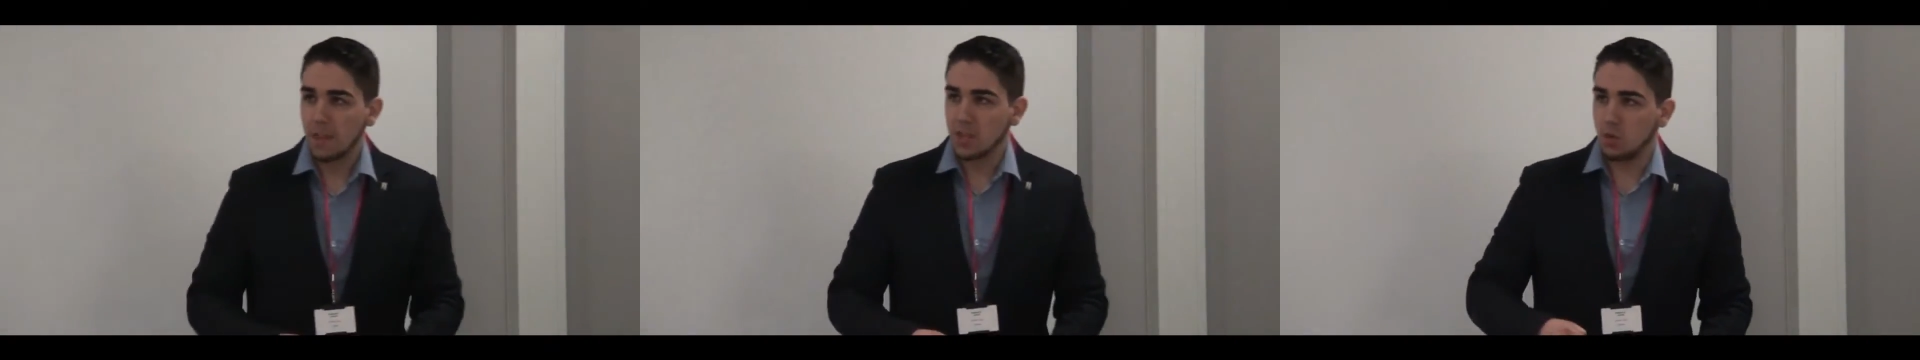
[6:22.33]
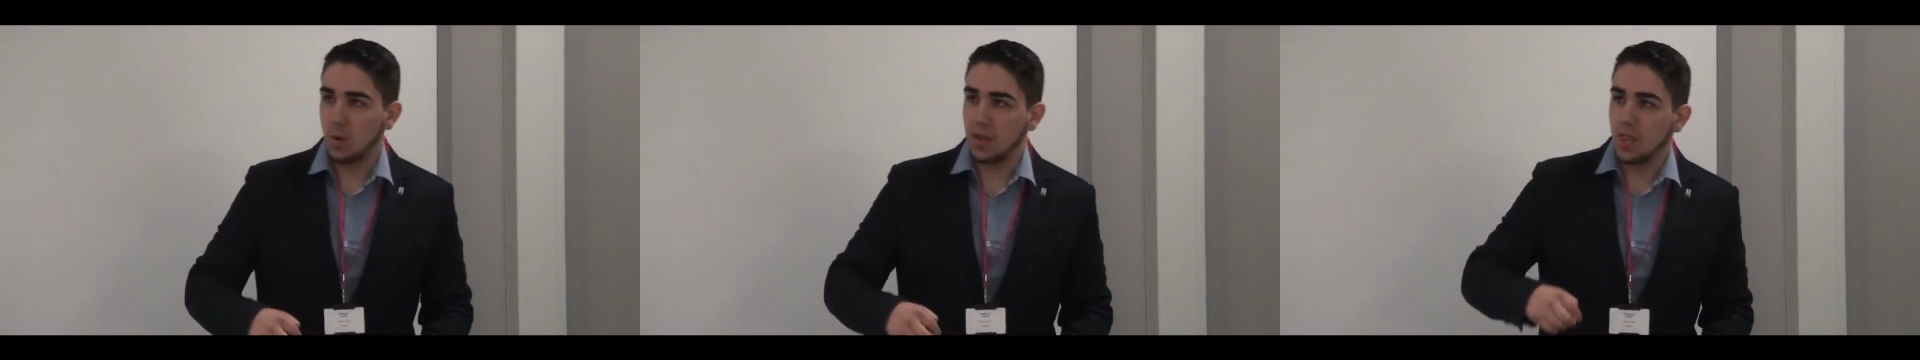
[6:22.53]

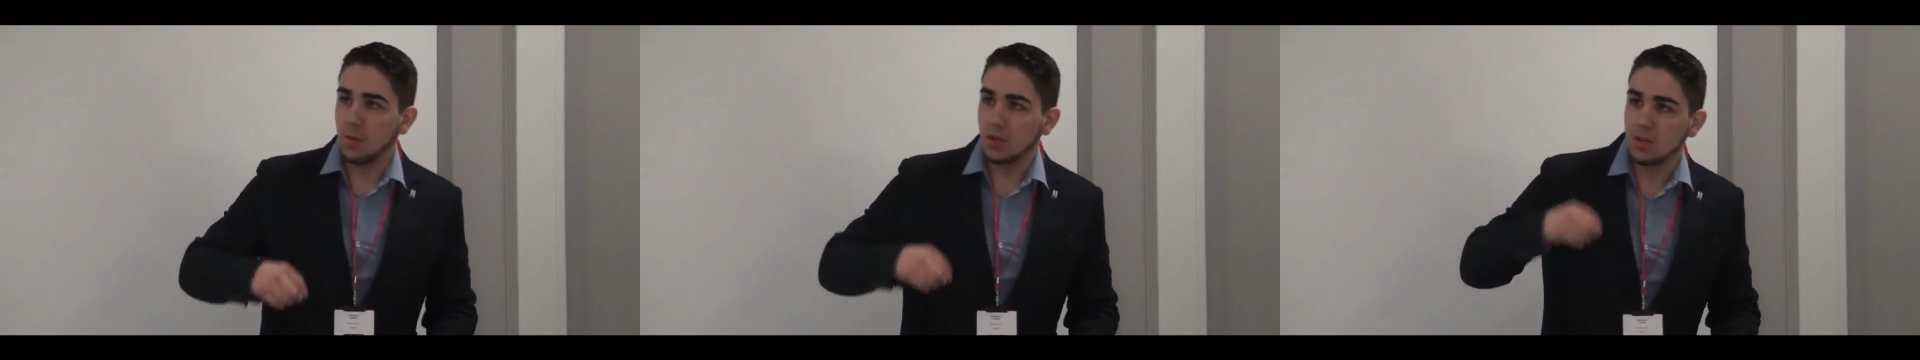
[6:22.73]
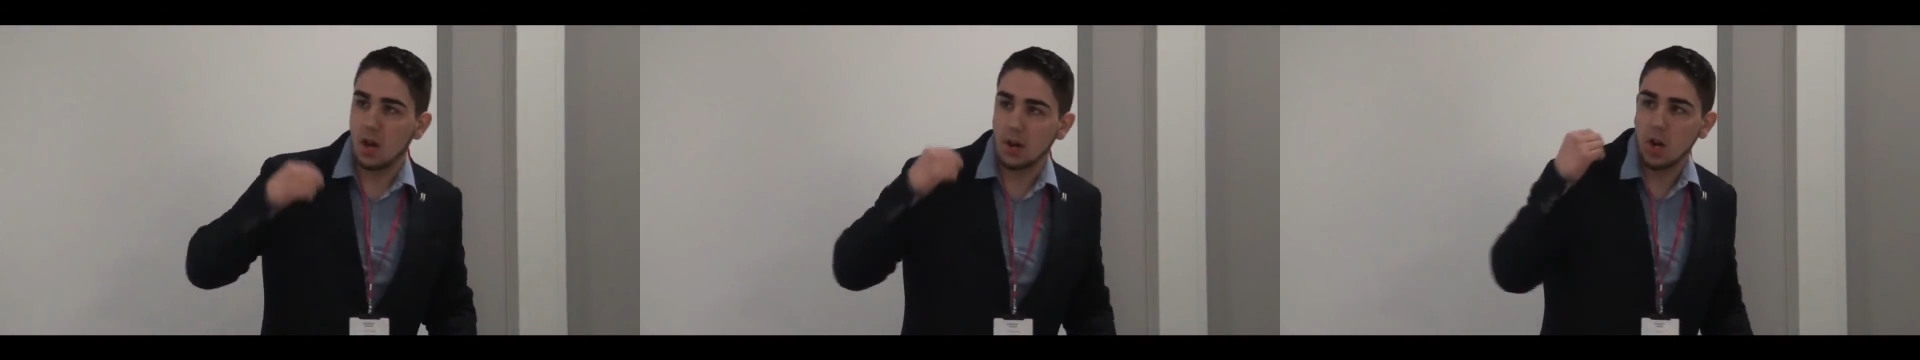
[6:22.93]
So when they
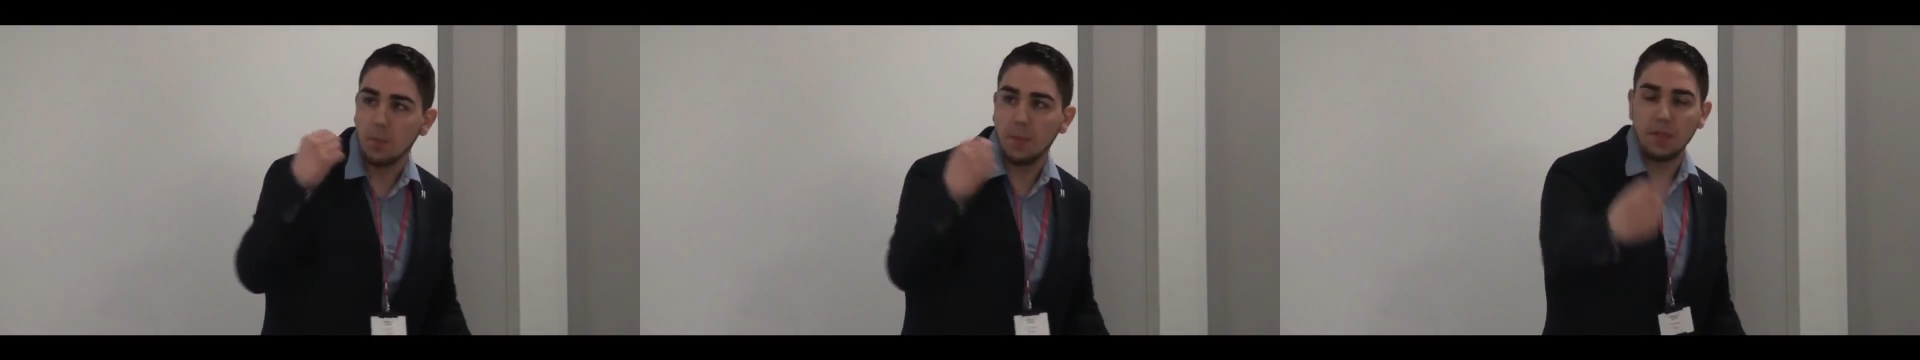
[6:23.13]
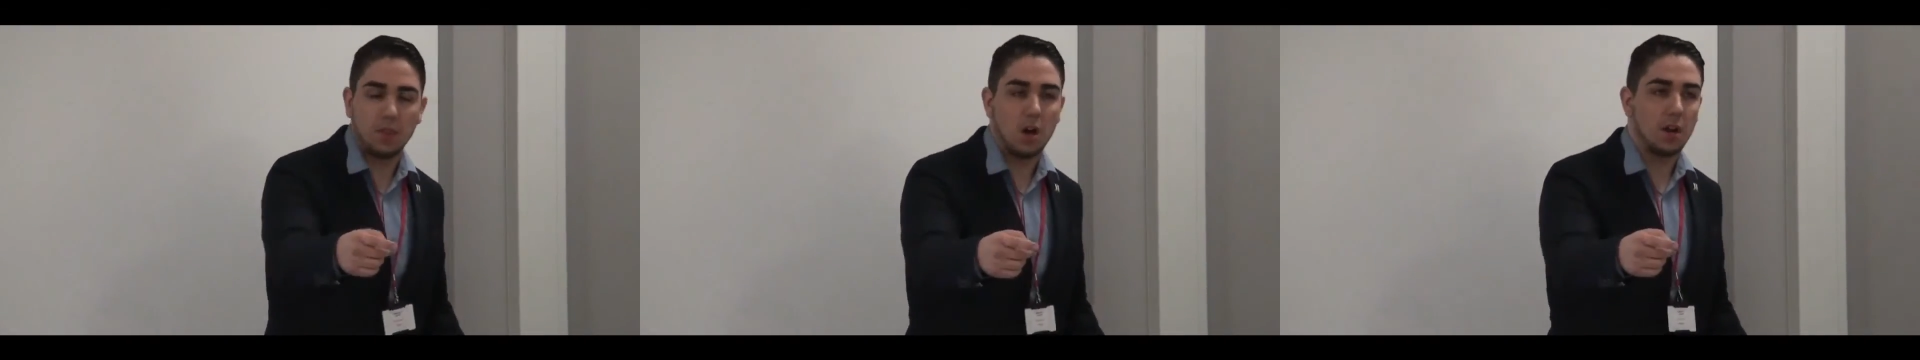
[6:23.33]
were turning
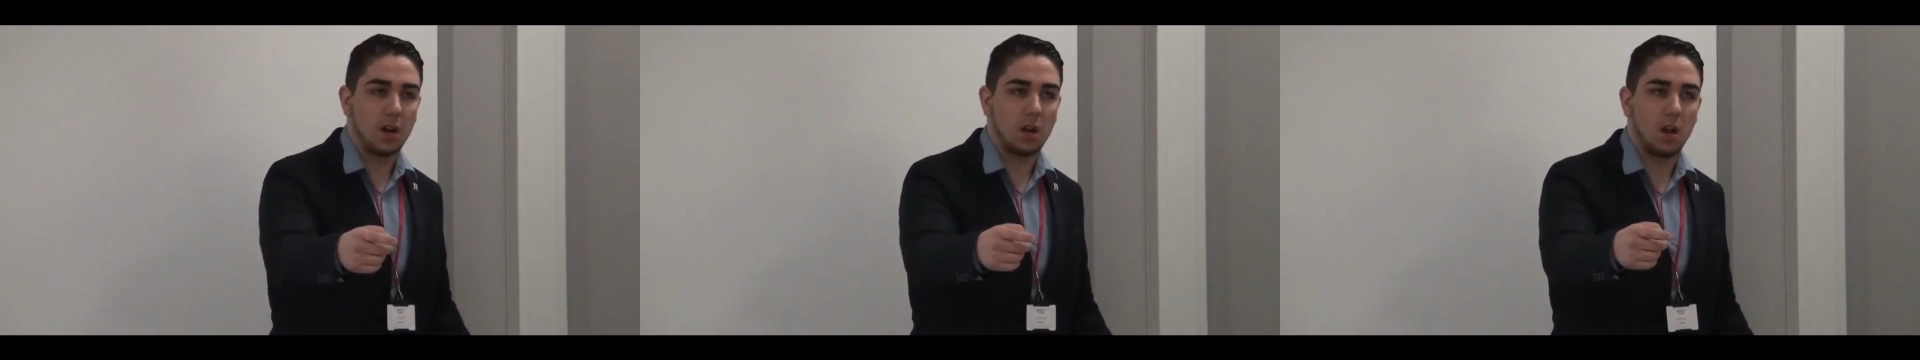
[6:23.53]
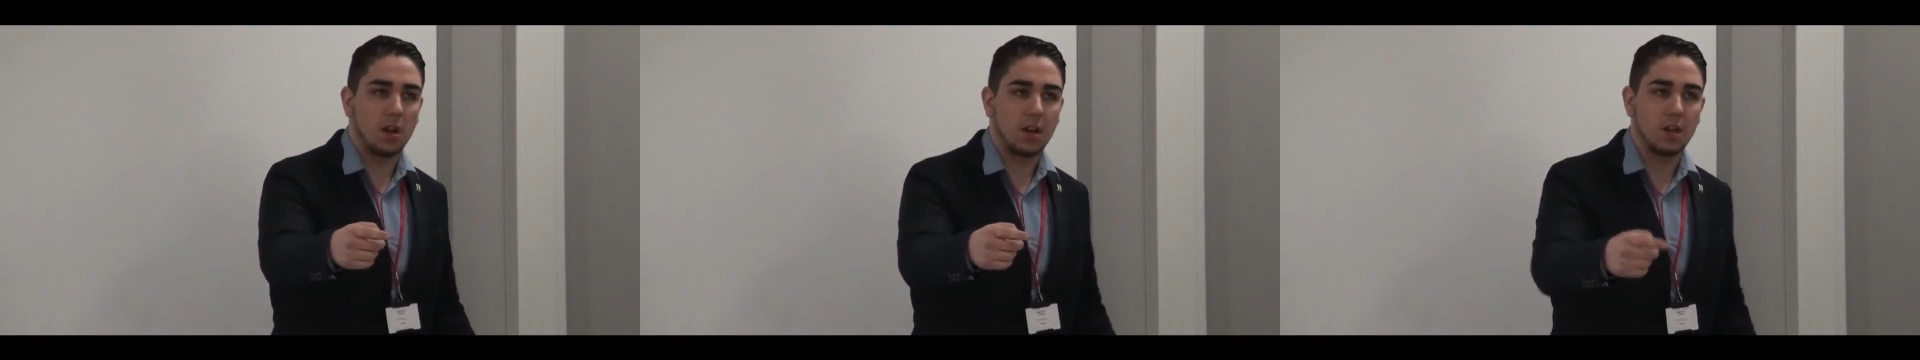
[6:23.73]
up at 9
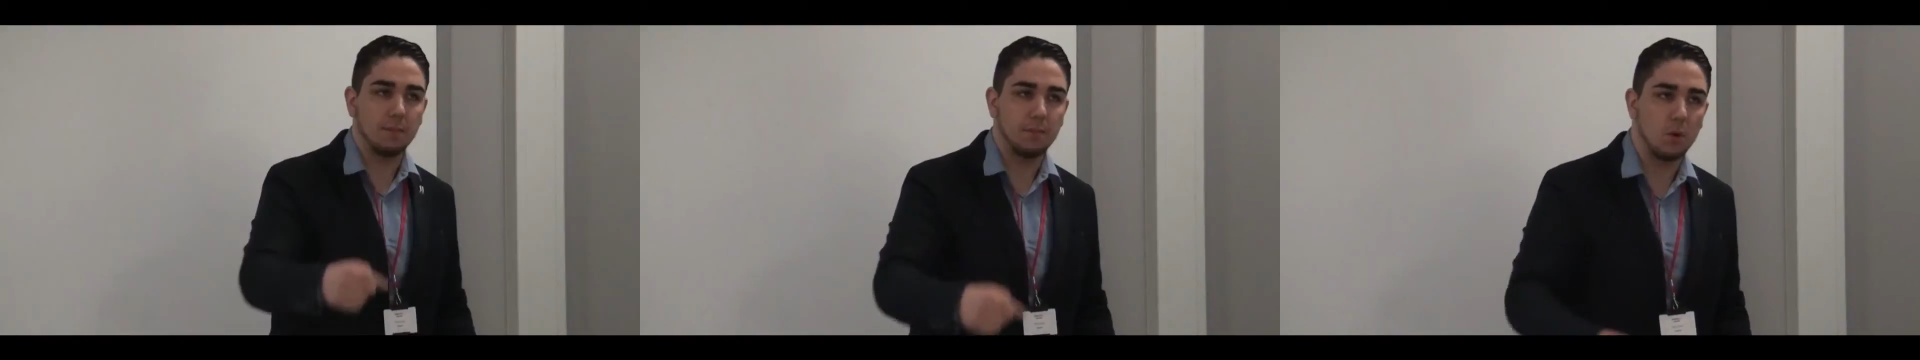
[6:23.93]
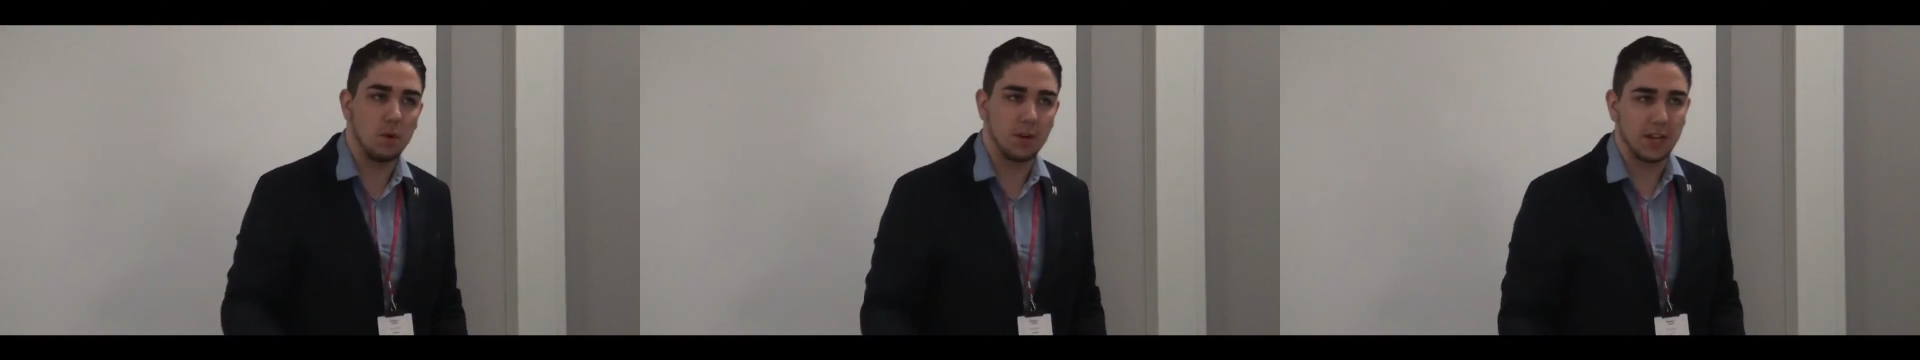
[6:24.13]
o'clock in the
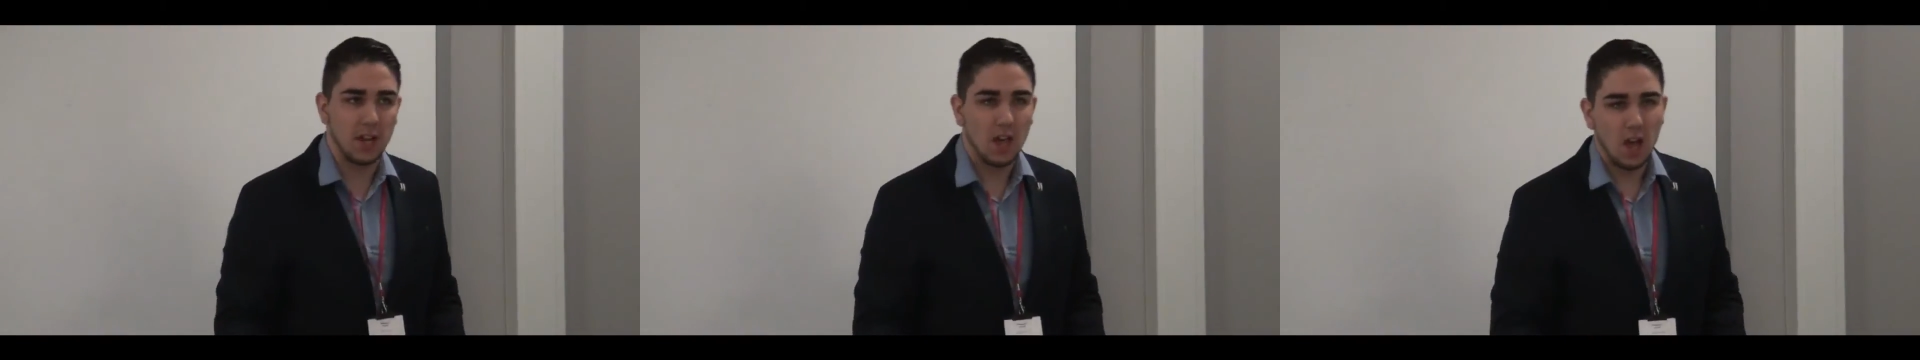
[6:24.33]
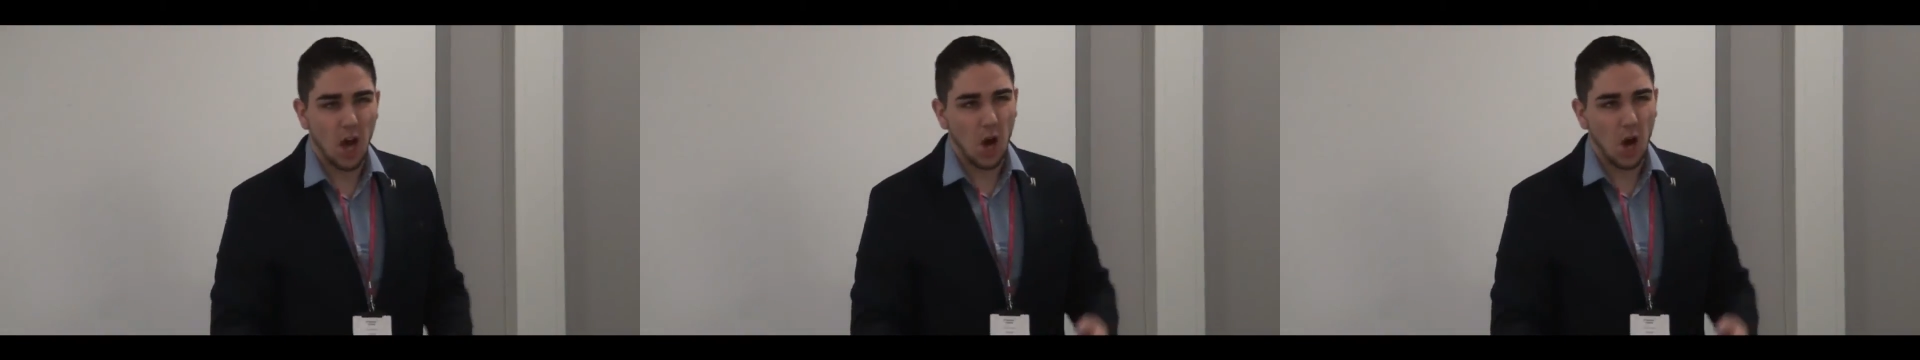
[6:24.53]
morning,